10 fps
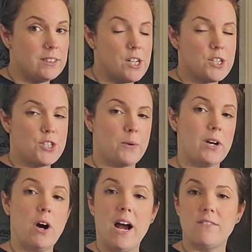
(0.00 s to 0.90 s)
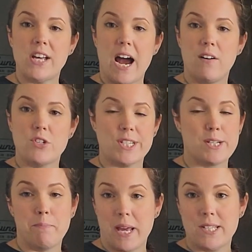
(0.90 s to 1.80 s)
so I don't have to have just a
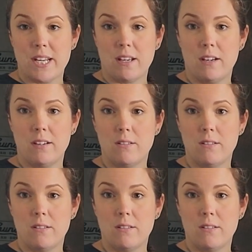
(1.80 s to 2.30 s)
basic,